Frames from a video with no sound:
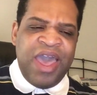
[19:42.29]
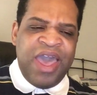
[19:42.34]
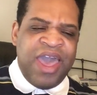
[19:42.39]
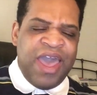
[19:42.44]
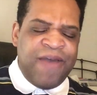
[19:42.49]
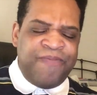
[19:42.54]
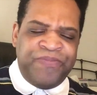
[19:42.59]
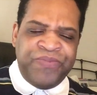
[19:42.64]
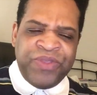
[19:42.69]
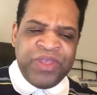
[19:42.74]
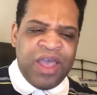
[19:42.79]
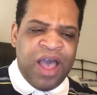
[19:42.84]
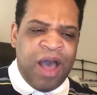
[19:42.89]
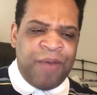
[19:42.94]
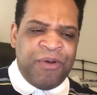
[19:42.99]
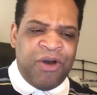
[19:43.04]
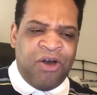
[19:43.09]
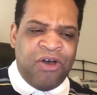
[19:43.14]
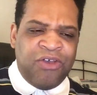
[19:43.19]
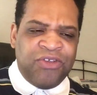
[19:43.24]
And
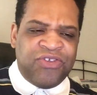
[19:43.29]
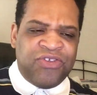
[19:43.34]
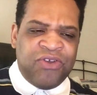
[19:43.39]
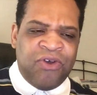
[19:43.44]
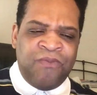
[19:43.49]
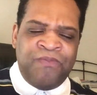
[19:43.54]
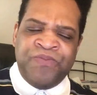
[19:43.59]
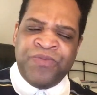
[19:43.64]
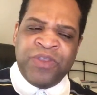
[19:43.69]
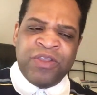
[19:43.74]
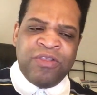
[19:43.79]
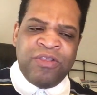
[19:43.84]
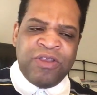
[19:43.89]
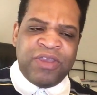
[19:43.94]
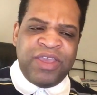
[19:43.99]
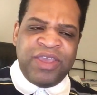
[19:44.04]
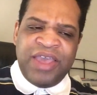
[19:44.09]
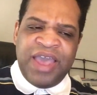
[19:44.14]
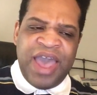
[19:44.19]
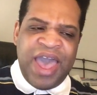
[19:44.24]
I'm also
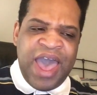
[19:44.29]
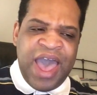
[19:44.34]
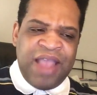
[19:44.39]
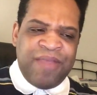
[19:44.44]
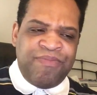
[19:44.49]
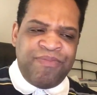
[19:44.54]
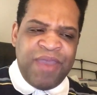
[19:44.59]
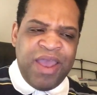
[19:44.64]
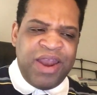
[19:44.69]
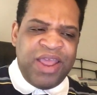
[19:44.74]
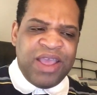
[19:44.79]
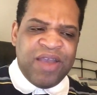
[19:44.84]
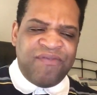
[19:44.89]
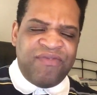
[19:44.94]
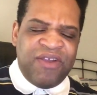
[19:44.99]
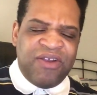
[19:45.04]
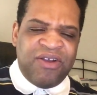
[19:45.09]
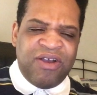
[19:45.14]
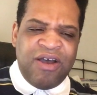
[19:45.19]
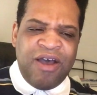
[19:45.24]
looking at many
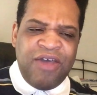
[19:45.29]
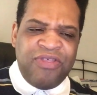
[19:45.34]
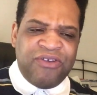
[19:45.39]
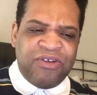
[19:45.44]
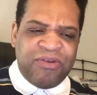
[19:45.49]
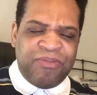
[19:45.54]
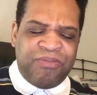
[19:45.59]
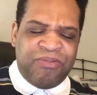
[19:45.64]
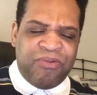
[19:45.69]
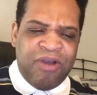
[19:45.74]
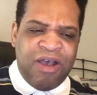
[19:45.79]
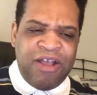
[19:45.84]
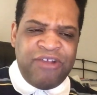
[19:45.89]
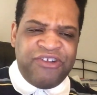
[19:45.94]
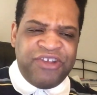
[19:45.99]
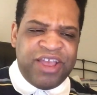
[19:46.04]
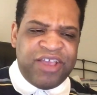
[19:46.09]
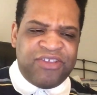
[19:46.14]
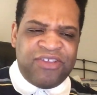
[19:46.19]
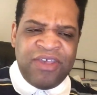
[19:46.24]
of their other
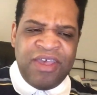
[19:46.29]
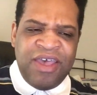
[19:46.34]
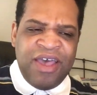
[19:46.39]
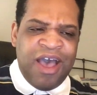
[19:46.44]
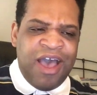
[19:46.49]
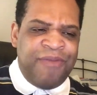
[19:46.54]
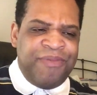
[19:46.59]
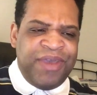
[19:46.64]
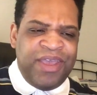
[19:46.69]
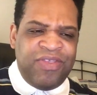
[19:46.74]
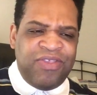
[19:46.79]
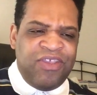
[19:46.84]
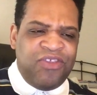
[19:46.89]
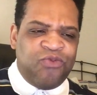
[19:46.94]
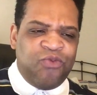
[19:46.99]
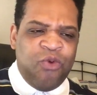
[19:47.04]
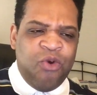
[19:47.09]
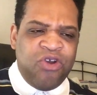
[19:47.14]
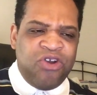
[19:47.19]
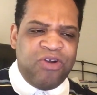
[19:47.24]
projects I mean,
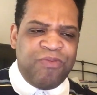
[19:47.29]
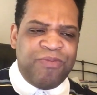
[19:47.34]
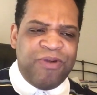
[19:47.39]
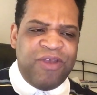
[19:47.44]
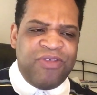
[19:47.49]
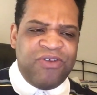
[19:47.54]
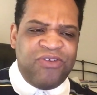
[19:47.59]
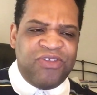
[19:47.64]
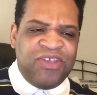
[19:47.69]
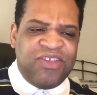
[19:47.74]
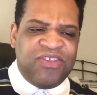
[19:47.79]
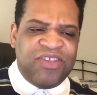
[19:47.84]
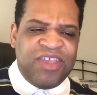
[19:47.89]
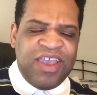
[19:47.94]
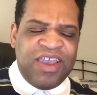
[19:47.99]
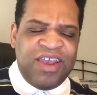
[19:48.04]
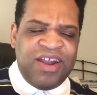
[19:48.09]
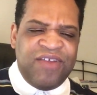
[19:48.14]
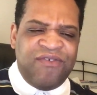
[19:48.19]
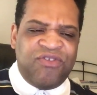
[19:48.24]
these Warner Brothers
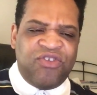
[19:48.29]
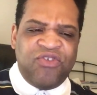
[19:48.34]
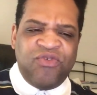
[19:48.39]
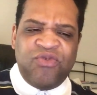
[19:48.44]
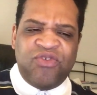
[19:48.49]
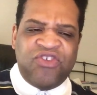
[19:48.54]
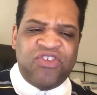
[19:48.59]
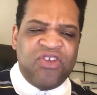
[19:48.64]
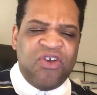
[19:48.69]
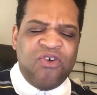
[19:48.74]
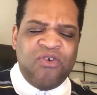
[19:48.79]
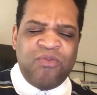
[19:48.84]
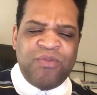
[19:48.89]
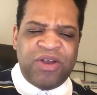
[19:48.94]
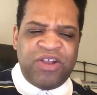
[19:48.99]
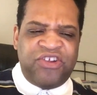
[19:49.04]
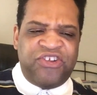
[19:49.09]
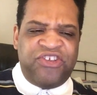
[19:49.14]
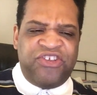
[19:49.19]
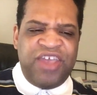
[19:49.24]
executives do so
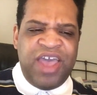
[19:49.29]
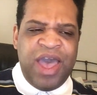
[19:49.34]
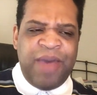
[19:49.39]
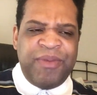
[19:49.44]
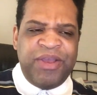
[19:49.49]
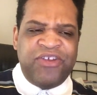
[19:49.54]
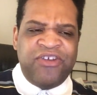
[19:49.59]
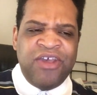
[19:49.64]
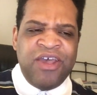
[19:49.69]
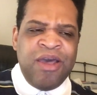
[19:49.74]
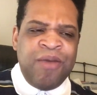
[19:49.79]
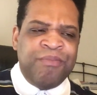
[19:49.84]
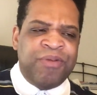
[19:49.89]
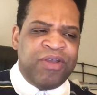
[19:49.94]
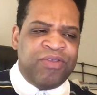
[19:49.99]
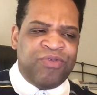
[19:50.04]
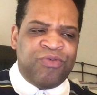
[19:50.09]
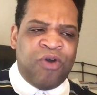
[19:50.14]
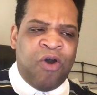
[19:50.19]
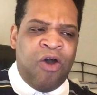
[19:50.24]
much damage,
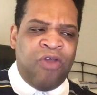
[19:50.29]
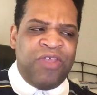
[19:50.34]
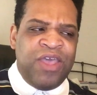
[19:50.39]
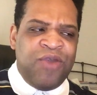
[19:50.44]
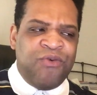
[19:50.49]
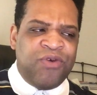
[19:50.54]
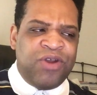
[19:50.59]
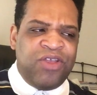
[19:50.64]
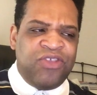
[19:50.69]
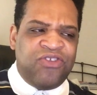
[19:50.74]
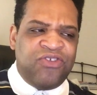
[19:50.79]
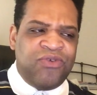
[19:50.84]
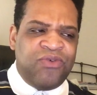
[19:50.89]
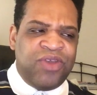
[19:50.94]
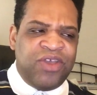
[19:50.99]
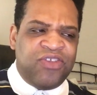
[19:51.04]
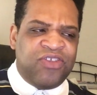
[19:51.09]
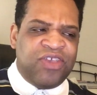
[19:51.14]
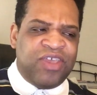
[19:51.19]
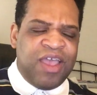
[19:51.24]
but all they want to
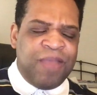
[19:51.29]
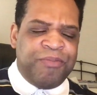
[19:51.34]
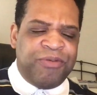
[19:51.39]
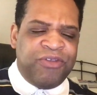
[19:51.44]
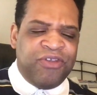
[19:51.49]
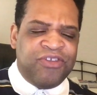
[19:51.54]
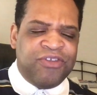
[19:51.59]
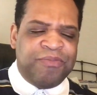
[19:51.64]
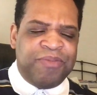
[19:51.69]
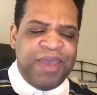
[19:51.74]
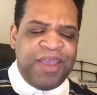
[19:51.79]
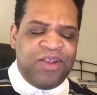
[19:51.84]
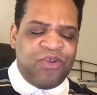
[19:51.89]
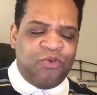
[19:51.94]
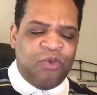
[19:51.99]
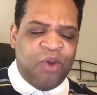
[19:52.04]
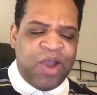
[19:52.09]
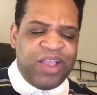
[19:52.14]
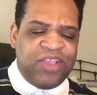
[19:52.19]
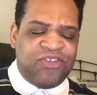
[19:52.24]
do is again participate
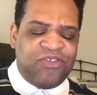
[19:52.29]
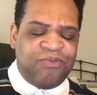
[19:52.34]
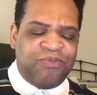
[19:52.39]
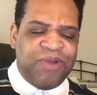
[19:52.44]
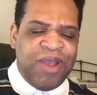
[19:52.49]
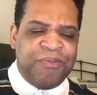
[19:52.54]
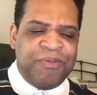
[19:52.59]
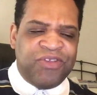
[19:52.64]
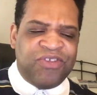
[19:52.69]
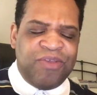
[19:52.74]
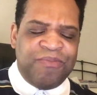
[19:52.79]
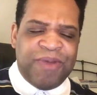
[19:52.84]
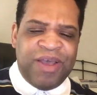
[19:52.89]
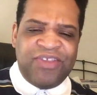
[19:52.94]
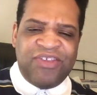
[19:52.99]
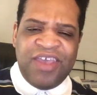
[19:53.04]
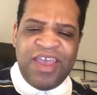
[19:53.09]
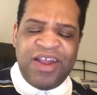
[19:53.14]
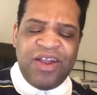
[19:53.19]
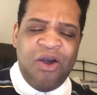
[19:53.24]
in white supremacy by
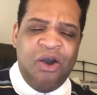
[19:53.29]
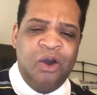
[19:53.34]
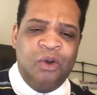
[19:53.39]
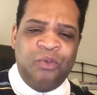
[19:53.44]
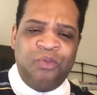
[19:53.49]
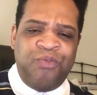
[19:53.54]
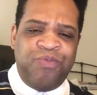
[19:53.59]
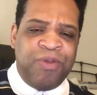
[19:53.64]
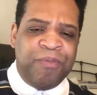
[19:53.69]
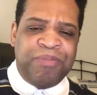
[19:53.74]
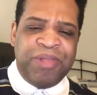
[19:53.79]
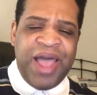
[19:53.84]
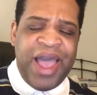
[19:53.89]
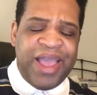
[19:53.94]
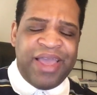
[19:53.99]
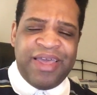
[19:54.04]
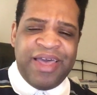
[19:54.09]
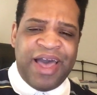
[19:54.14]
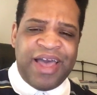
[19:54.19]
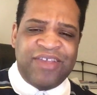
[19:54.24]
saying, oh, the
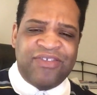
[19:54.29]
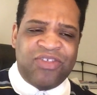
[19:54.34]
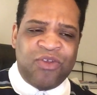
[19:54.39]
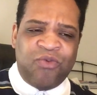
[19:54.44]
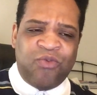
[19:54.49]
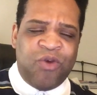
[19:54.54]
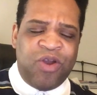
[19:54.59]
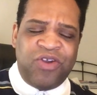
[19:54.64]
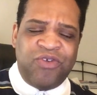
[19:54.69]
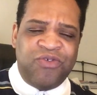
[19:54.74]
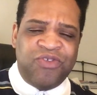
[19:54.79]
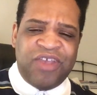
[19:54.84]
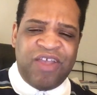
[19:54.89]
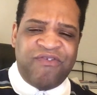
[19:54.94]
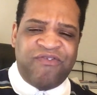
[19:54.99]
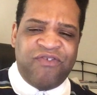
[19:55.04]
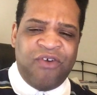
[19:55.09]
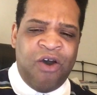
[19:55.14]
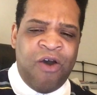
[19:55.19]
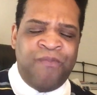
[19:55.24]
black guy's the one who's at
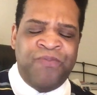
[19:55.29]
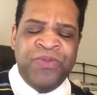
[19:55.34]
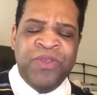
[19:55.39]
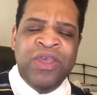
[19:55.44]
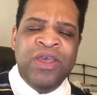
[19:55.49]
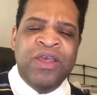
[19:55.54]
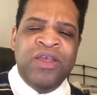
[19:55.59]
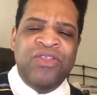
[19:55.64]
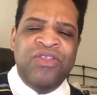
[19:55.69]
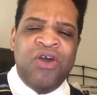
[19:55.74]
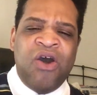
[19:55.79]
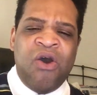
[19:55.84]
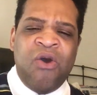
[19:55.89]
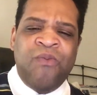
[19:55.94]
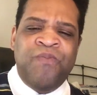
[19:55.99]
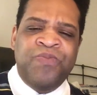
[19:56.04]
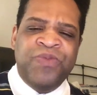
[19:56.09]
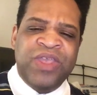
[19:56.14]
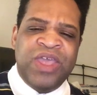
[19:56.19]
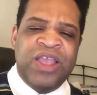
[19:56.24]
fault.
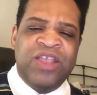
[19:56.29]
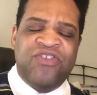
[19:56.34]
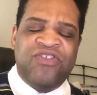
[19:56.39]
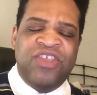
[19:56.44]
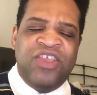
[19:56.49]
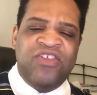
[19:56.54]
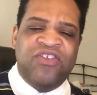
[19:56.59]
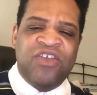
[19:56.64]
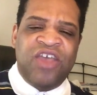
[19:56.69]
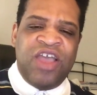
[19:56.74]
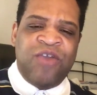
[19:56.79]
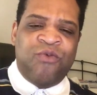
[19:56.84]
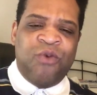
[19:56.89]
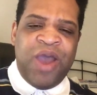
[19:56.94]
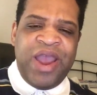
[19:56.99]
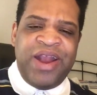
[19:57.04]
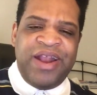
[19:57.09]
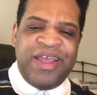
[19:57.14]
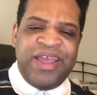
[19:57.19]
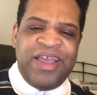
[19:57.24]
No, it's these
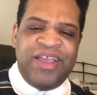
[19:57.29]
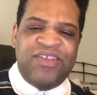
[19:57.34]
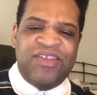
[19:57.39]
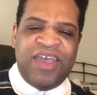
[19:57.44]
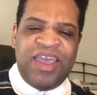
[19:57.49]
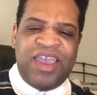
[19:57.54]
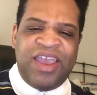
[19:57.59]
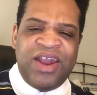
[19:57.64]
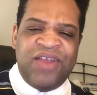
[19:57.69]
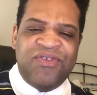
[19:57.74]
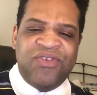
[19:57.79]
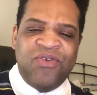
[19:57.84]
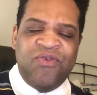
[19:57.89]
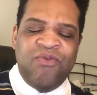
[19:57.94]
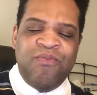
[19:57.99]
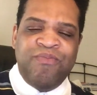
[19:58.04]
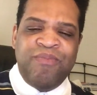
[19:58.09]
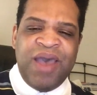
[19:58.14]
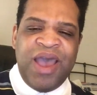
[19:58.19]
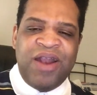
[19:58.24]
white executives
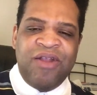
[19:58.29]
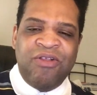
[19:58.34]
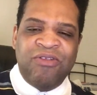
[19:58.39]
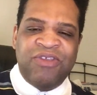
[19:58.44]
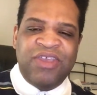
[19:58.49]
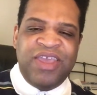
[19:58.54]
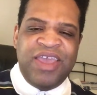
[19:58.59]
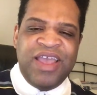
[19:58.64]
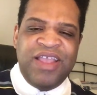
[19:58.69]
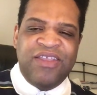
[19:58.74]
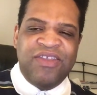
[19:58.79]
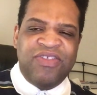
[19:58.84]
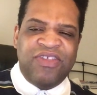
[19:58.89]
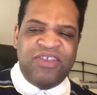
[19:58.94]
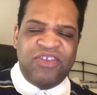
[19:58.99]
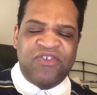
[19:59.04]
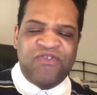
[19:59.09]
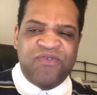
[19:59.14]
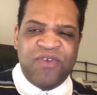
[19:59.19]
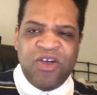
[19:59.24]
who meddled into
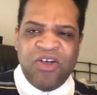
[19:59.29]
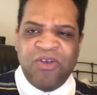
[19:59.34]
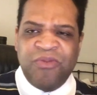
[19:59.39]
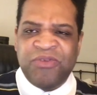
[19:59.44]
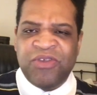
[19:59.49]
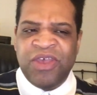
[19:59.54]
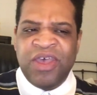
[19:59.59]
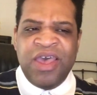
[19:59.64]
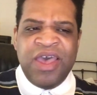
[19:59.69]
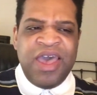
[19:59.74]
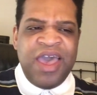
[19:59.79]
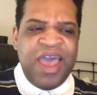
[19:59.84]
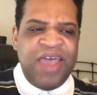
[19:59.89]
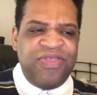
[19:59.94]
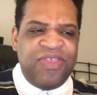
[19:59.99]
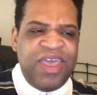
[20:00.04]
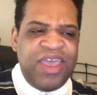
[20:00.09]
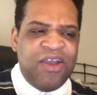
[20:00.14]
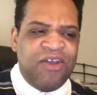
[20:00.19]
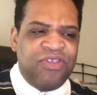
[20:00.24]
these films,
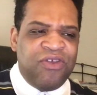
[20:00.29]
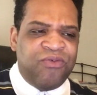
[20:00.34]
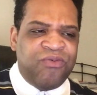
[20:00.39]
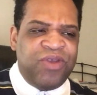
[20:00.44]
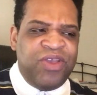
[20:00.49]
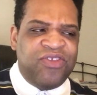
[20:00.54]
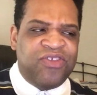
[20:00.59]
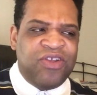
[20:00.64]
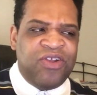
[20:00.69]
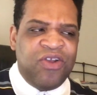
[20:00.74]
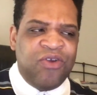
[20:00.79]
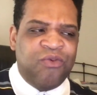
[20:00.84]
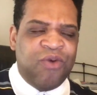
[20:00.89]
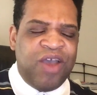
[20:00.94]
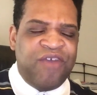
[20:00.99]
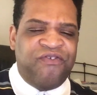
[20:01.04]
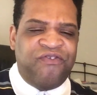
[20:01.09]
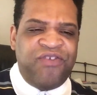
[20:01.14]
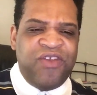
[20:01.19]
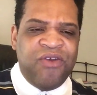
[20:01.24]
and they are the reason
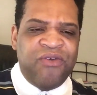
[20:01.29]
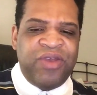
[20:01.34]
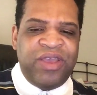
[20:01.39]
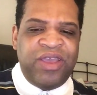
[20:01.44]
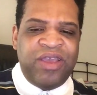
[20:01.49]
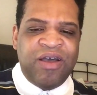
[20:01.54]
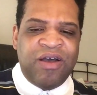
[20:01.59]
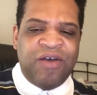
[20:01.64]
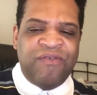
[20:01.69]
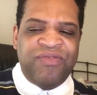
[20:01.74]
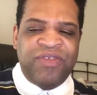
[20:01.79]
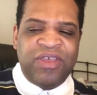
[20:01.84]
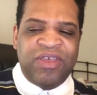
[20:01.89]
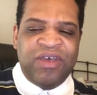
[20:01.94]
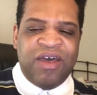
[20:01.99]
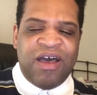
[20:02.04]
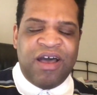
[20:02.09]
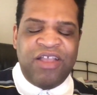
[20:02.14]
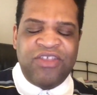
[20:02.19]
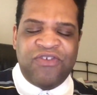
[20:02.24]
why Fury of the
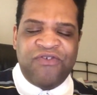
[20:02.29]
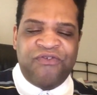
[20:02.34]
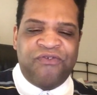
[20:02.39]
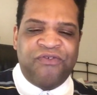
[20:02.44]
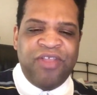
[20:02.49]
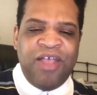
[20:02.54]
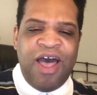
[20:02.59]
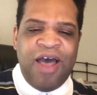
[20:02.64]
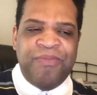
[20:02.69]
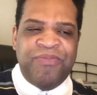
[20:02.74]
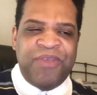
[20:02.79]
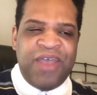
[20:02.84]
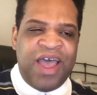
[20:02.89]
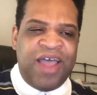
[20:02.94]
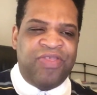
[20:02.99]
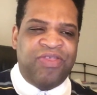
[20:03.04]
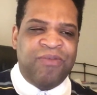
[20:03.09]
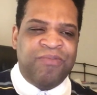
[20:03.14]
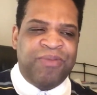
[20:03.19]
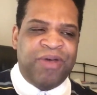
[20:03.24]
Gods flopped
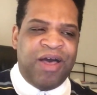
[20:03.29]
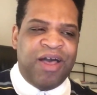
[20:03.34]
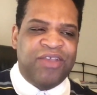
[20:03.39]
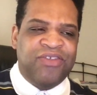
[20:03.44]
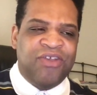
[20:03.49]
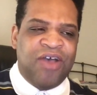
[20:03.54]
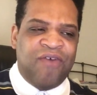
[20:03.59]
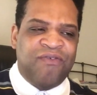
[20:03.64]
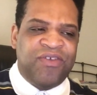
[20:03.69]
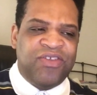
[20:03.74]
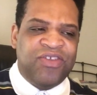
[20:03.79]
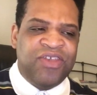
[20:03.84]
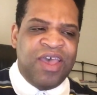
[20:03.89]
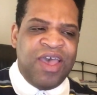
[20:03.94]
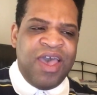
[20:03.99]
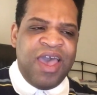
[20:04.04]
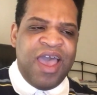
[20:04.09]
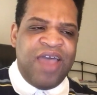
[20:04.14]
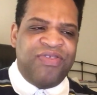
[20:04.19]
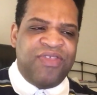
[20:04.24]
at the box office,
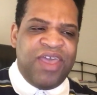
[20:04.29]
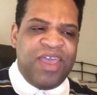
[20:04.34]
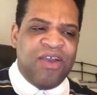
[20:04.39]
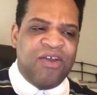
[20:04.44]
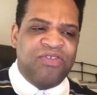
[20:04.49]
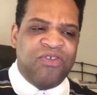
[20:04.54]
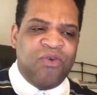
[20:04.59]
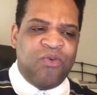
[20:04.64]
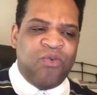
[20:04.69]
and they are the